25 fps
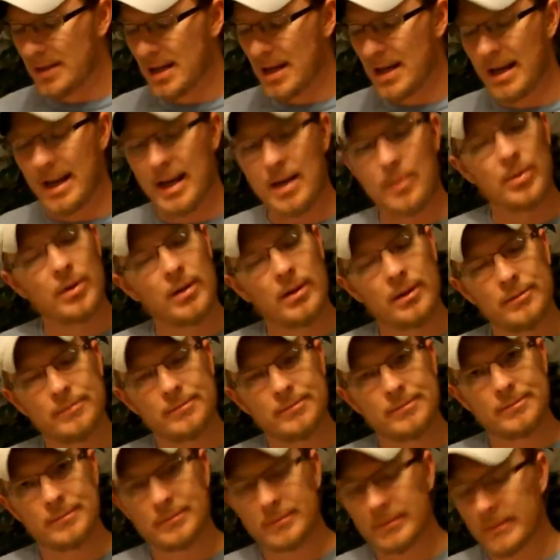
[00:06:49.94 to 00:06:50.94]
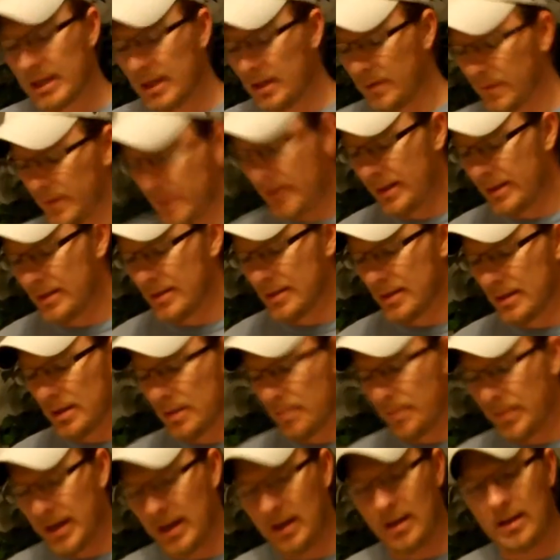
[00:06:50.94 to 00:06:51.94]
a neighbor, if it's a
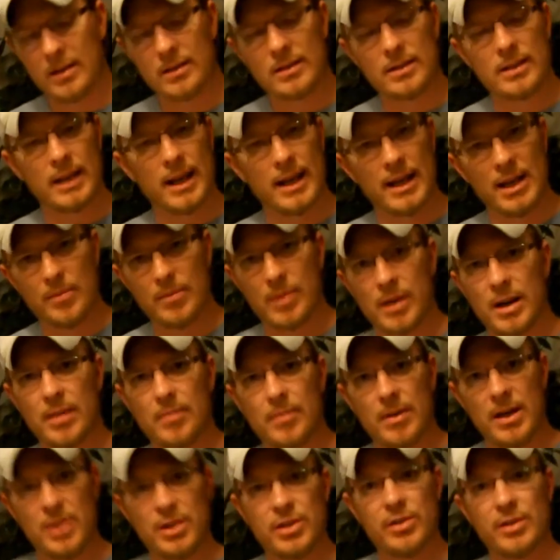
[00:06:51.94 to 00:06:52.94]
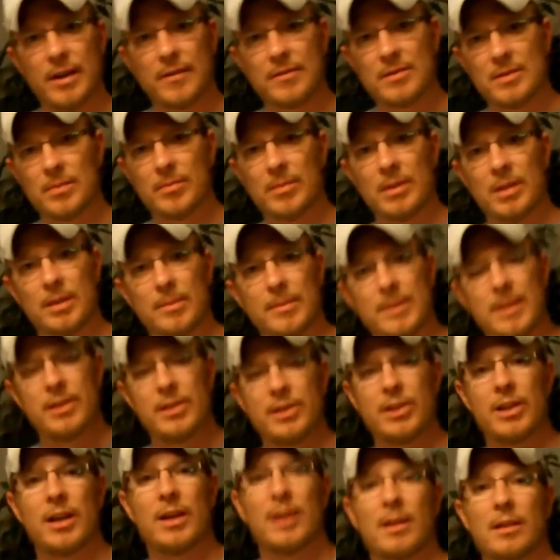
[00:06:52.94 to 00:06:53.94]
parent, anybody, make sure you have someone coming and
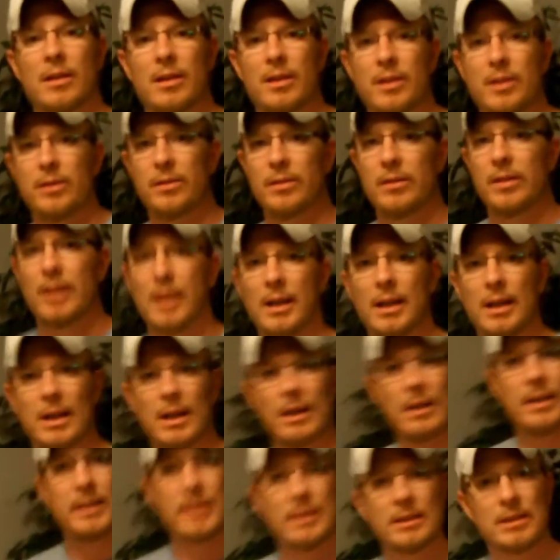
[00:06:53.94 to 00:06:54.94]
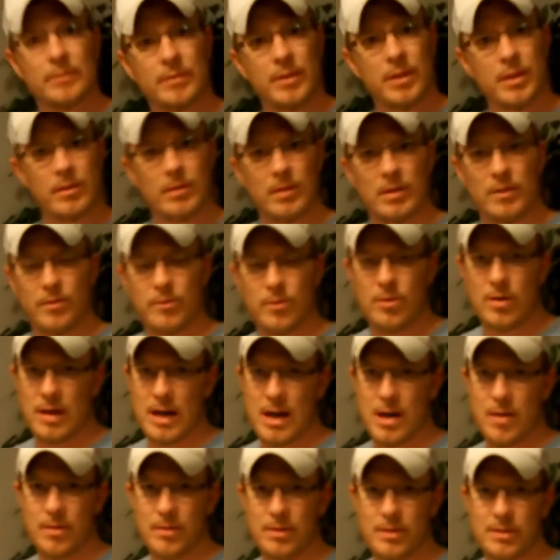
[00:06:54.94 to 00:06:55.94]
checking on you at least every 3 or 4
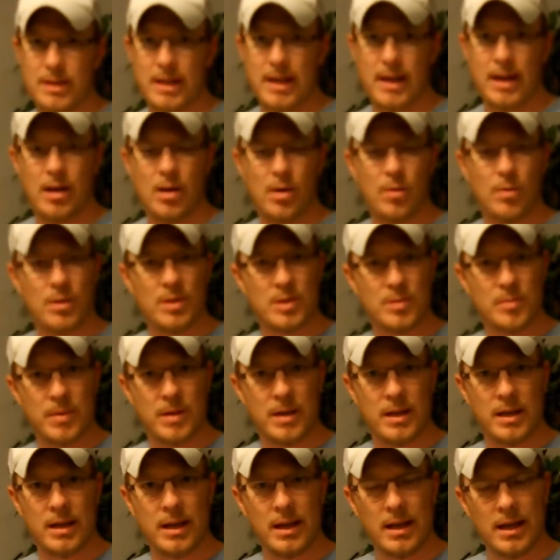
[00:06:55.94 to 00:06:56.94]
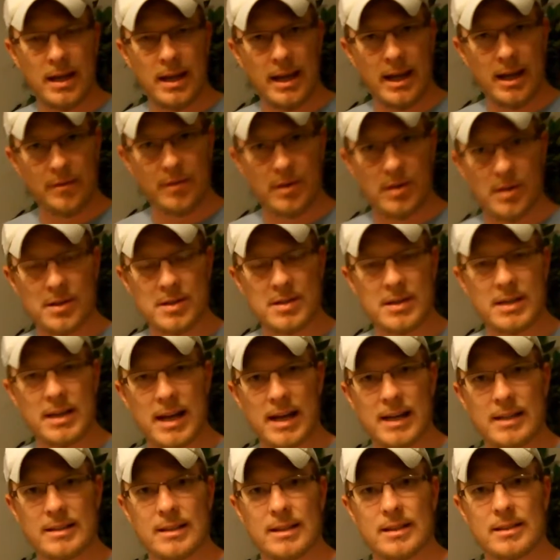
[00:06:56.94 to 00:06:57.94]
hours, and always have constant
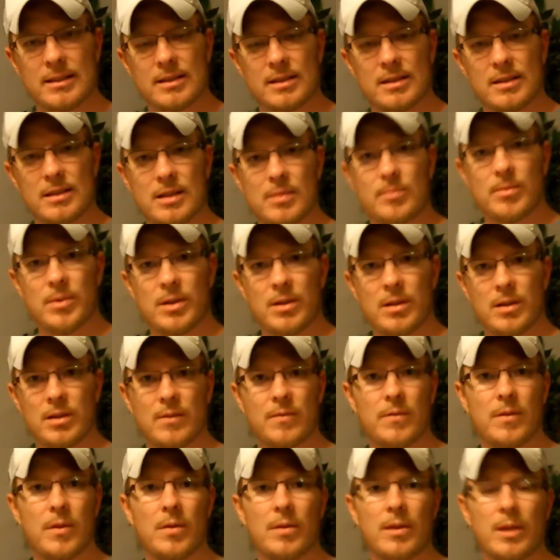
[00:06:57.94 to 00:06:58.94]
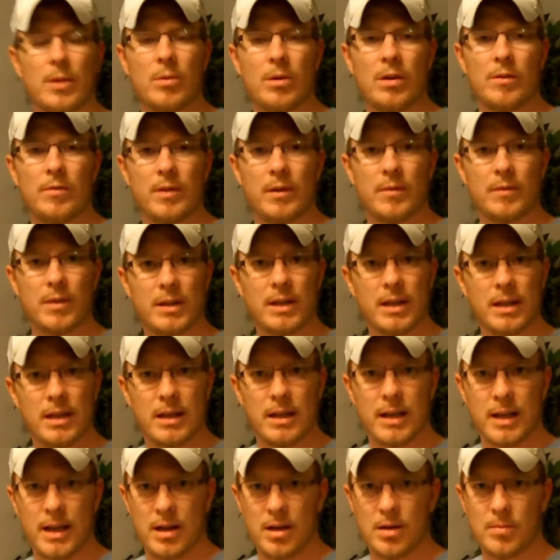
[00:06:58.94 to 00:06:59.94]
access to someone on the phone. That way, if you ever need
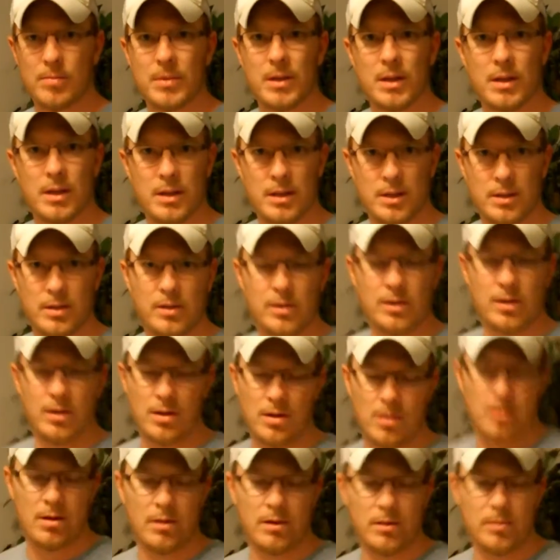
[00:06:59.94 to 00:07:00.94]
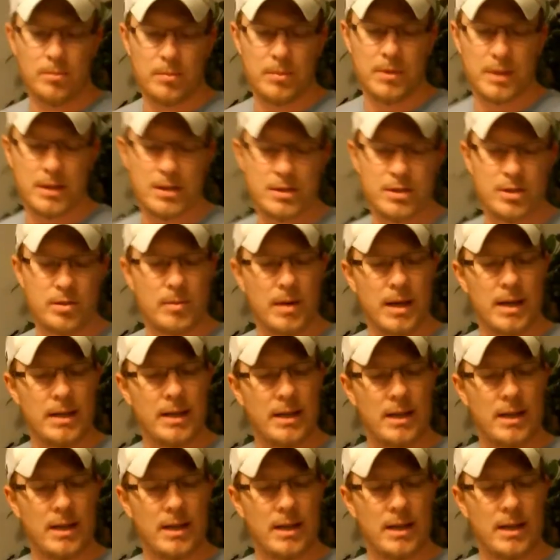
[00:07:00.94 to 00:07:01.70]
any help, you can call them, because you might need